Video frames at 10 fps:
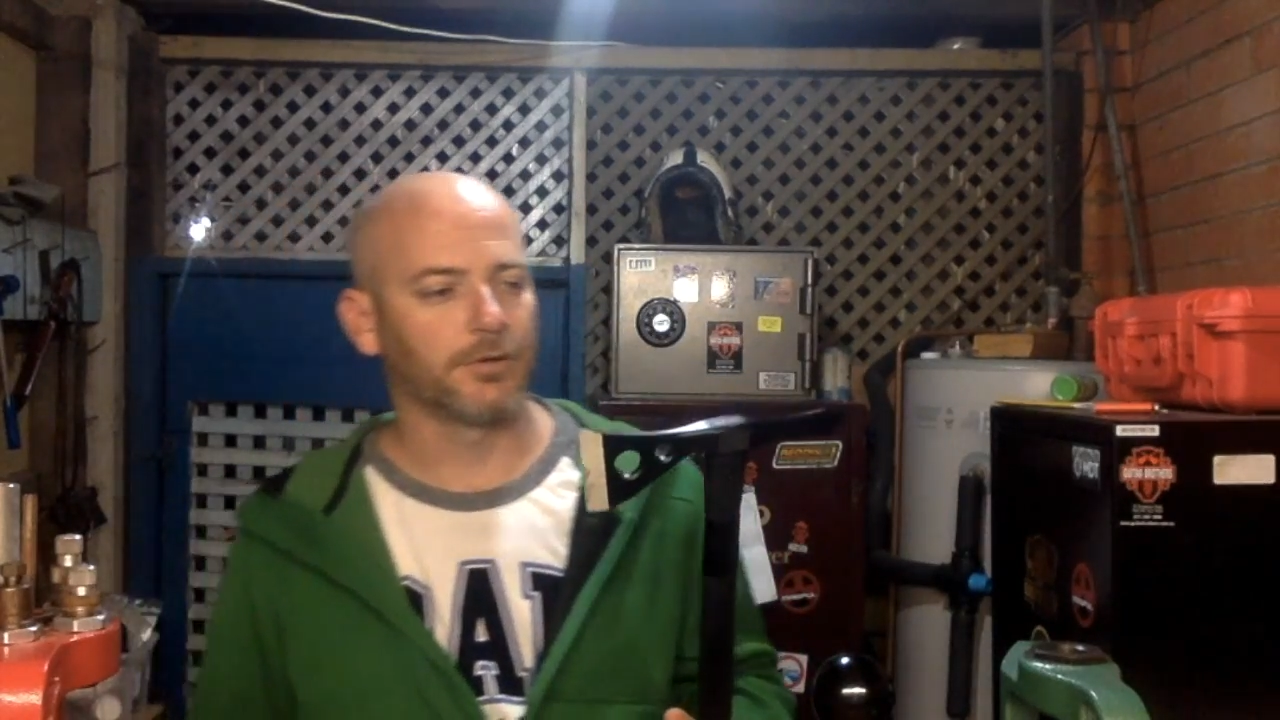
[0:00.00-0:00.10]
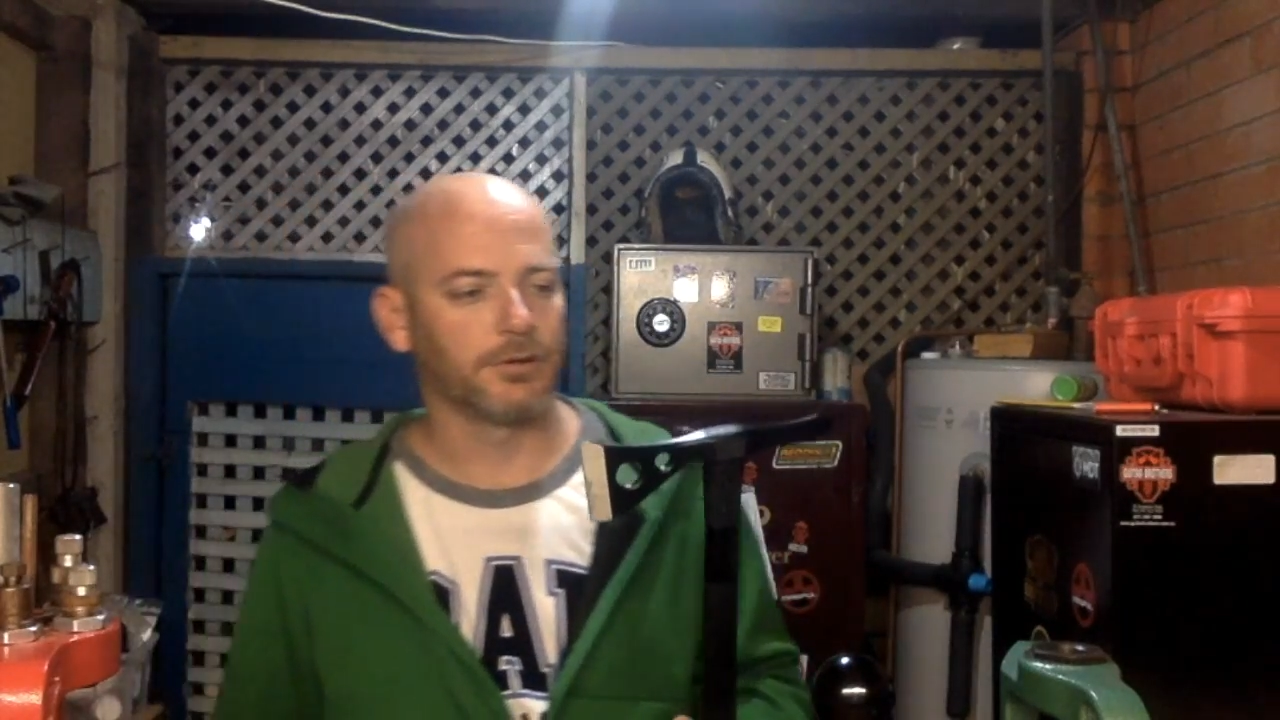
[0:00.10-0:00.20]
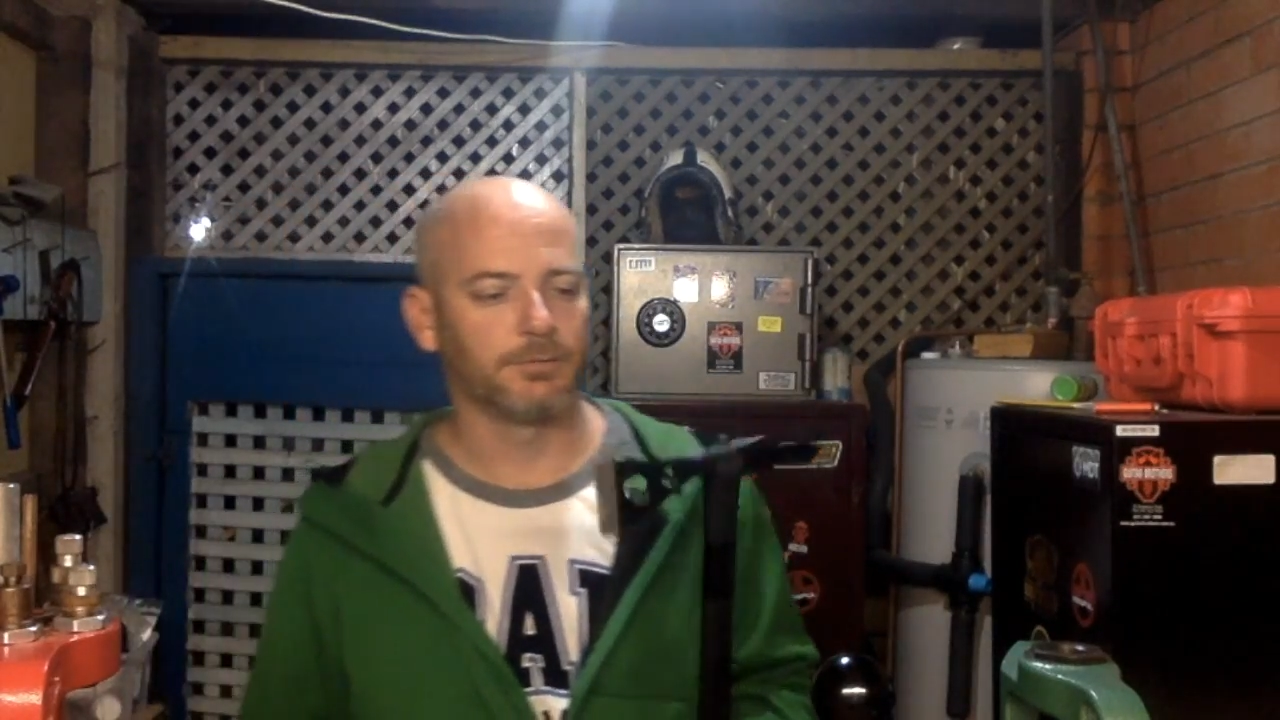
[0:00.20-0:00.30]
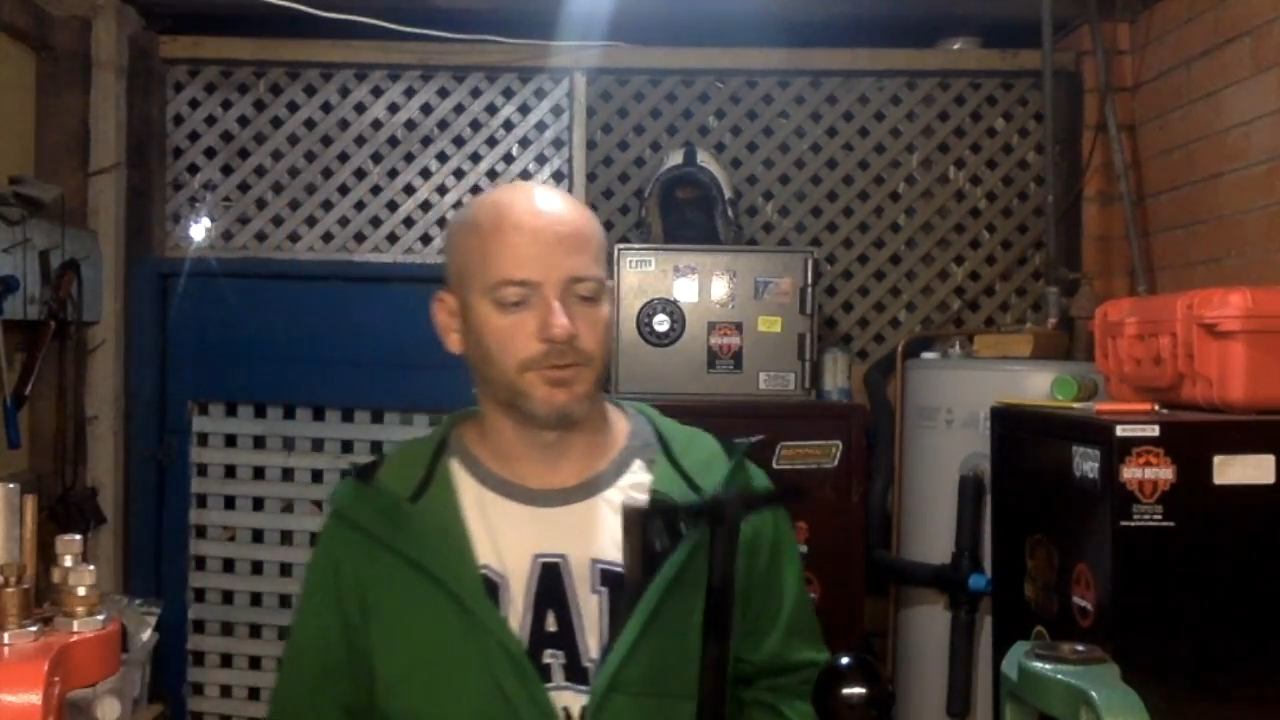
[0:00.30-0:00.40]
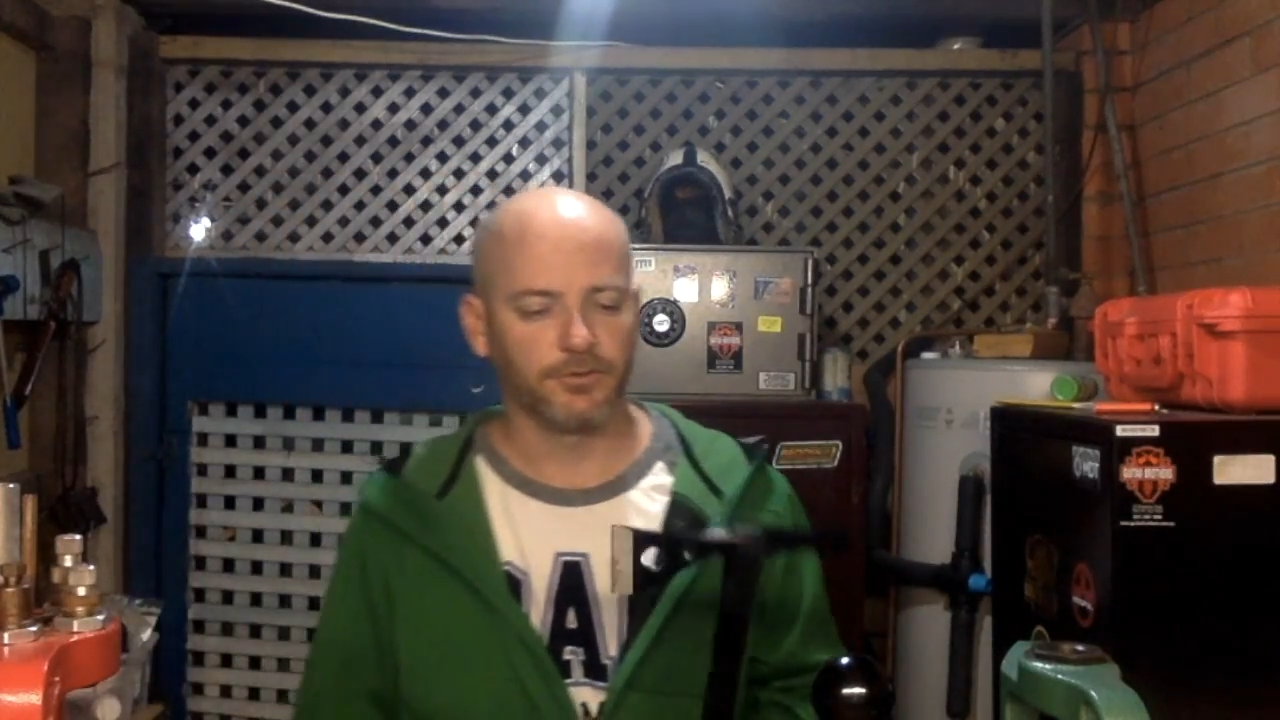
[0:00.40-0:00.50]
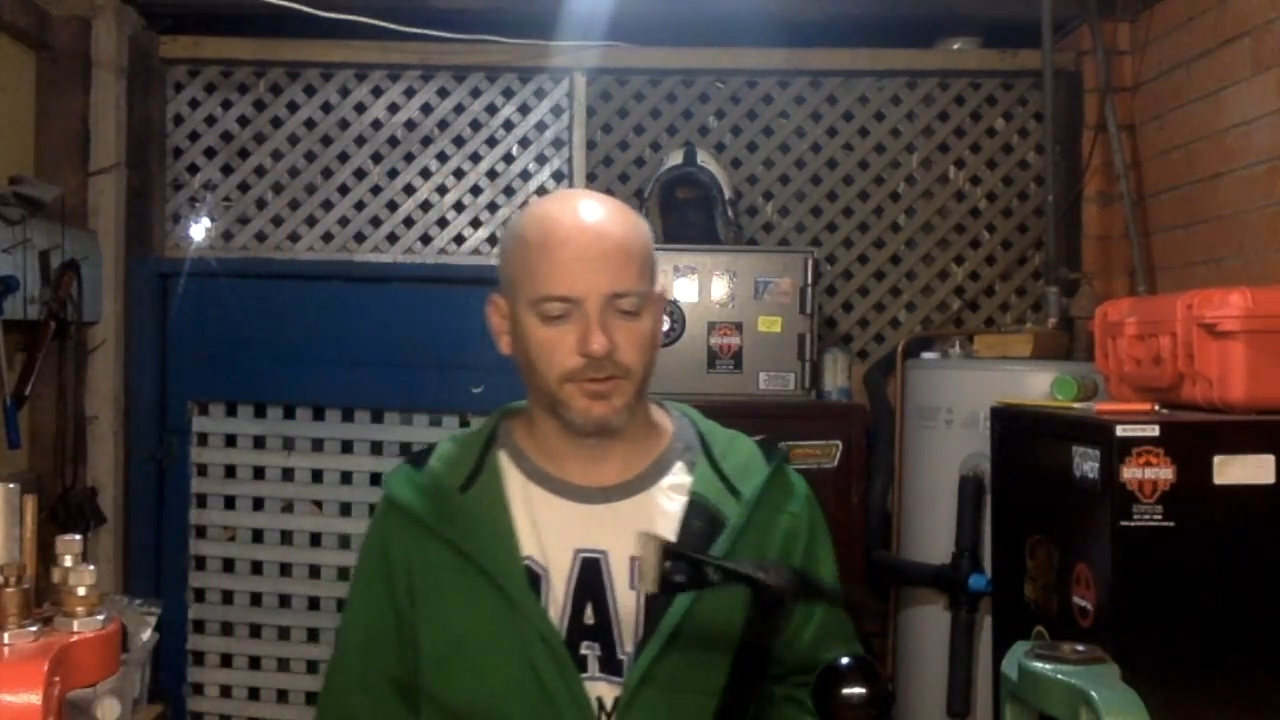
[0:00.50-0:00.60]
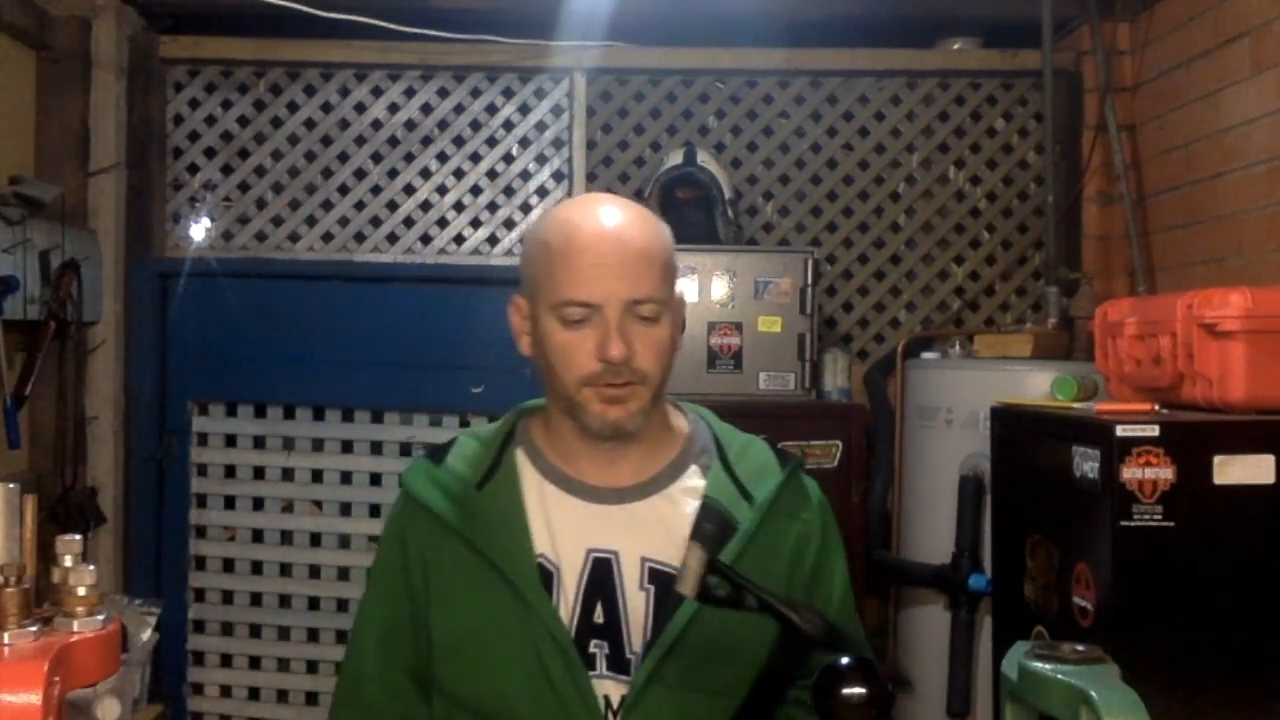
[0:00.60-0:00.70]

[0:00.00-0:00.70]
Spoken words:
I'm just